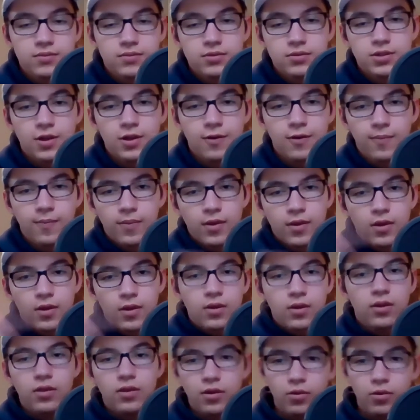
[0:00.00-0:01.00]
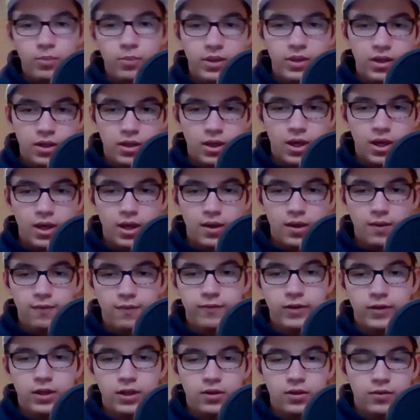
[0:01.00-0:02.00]
So there'll be a
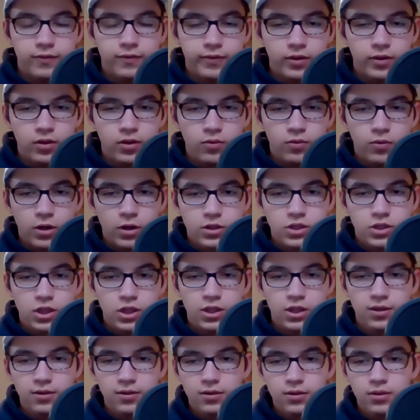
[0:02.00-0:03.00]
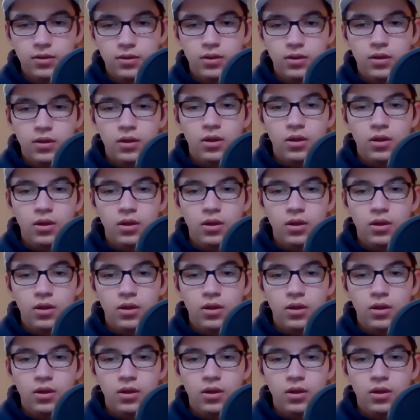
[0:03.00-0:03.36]
video for you to watch here